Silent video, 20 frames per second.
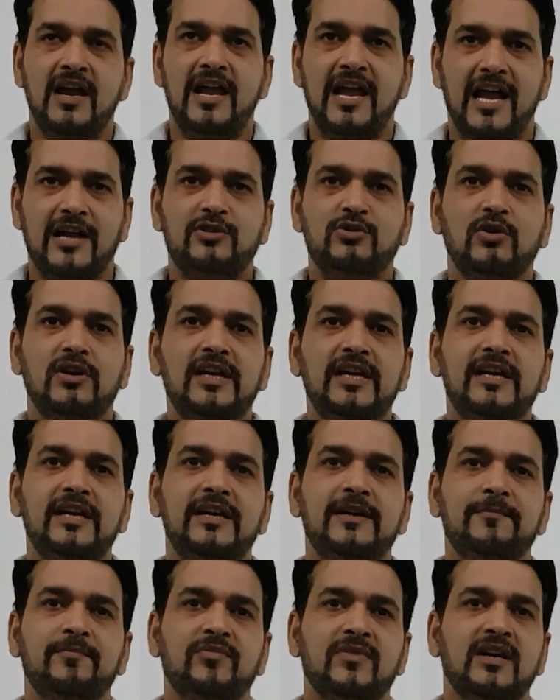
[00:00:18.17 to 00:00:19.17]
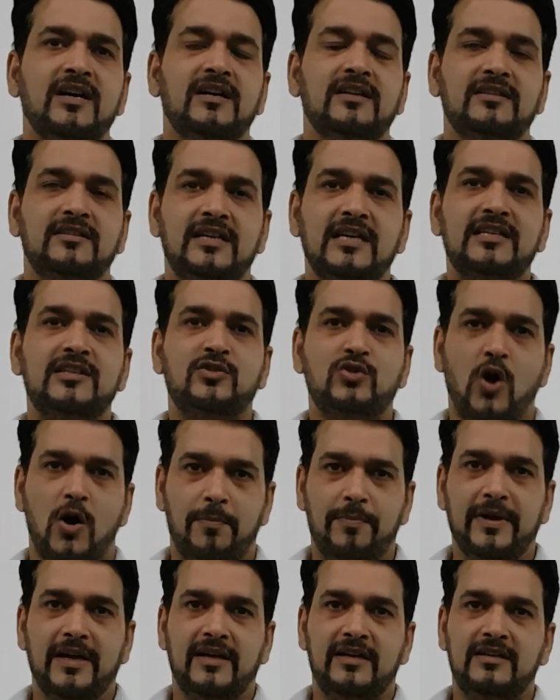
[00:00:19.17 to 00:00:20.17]
Actually this
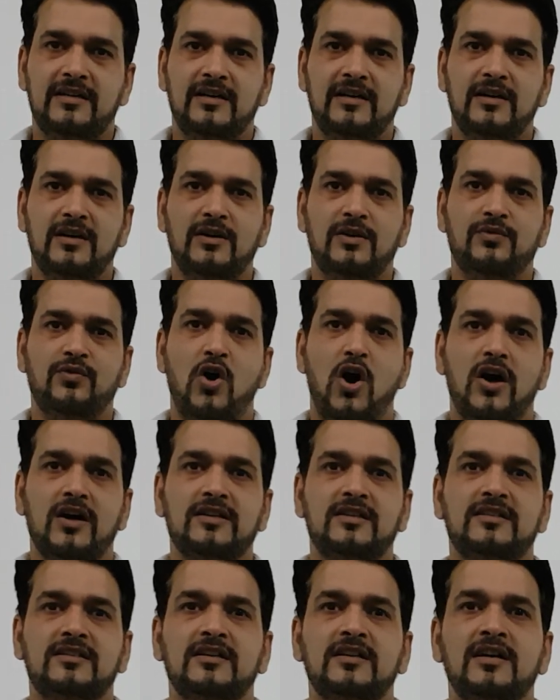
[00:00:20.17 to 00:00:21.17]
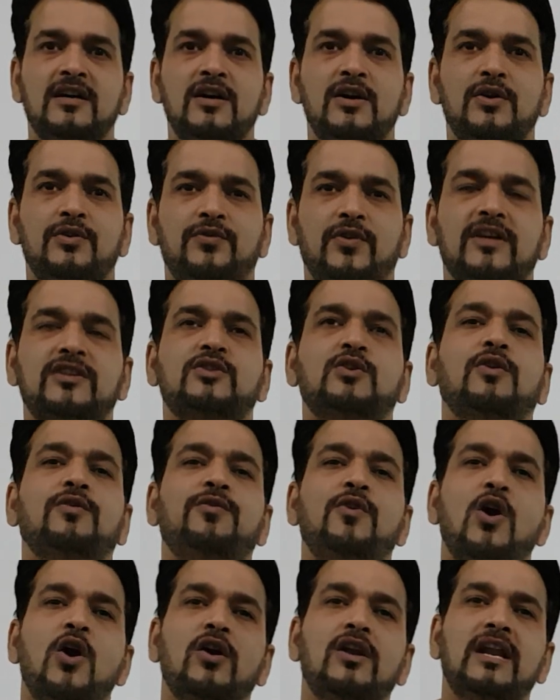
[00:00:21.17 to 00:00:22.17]
topic was first
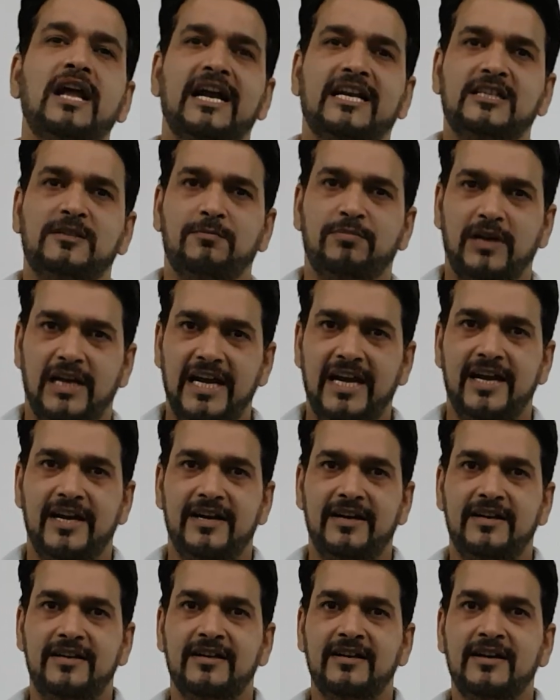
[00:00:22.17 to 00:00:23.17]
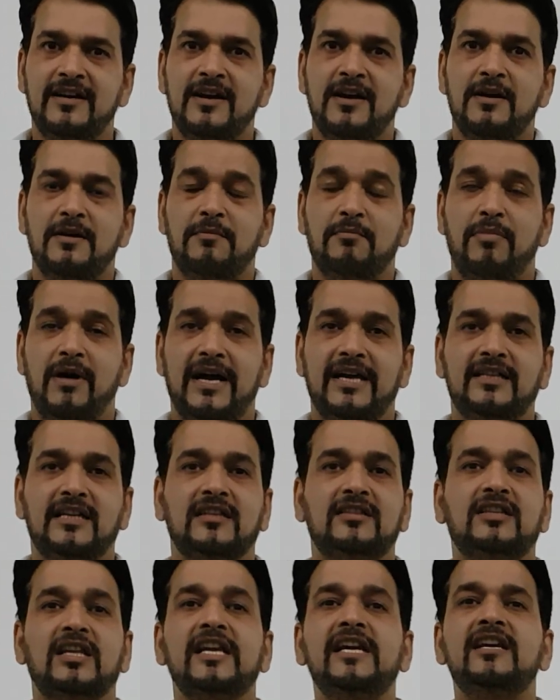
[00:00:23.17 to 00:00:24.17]
of all explained by
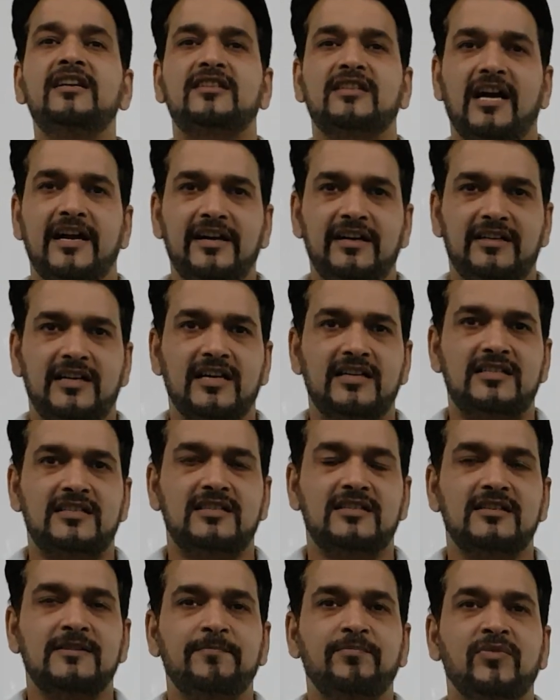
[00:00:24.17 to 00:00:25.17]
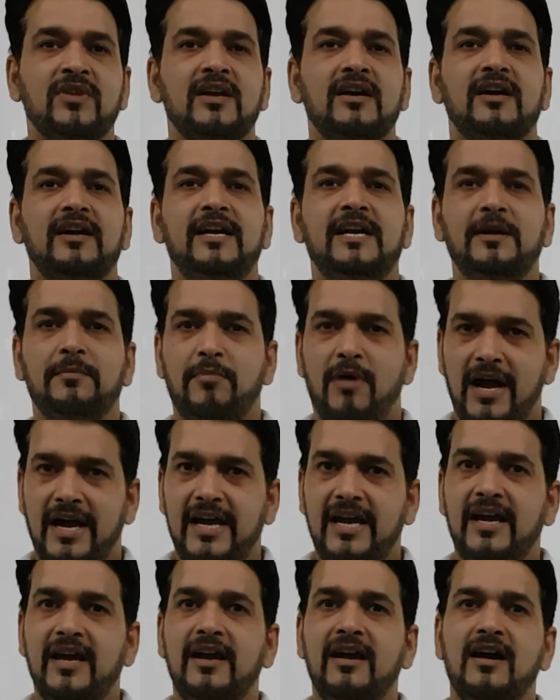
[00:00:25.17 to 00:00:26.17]
the three scientists
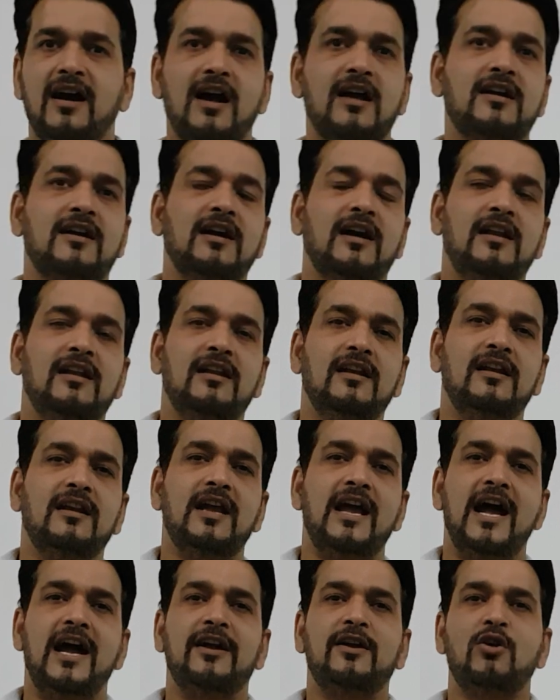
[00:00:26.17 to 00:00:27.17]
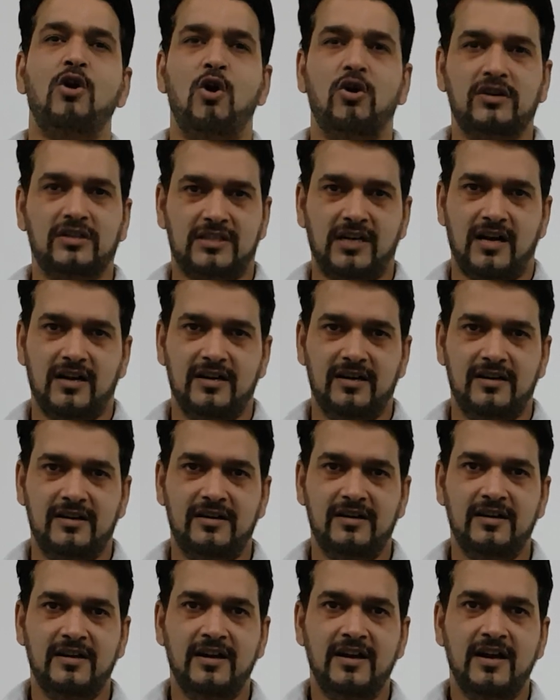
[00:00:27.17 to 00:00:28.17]
Debye, Huckel and
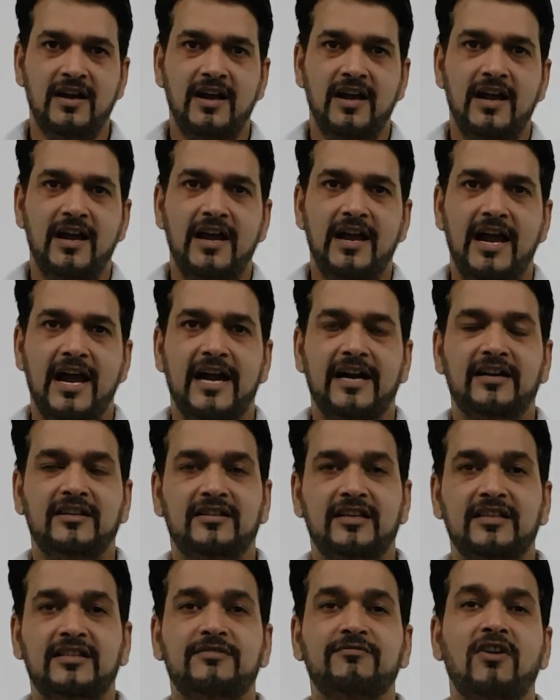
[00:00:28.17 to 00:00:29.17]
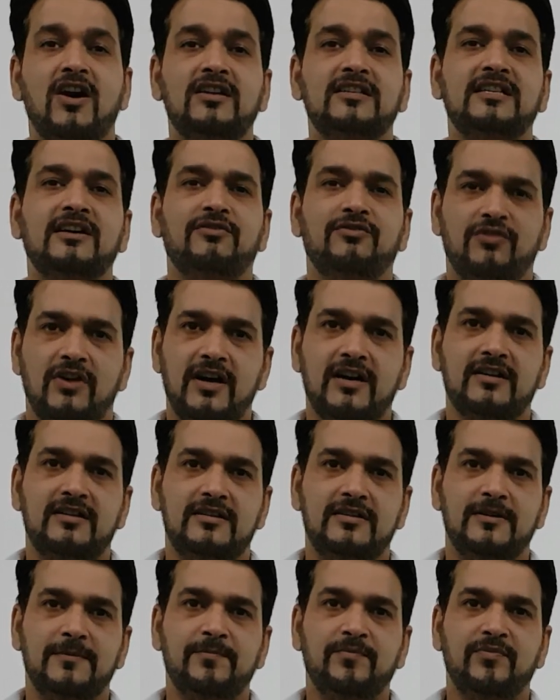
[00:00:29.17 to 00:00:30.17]
Onsager, and this was the work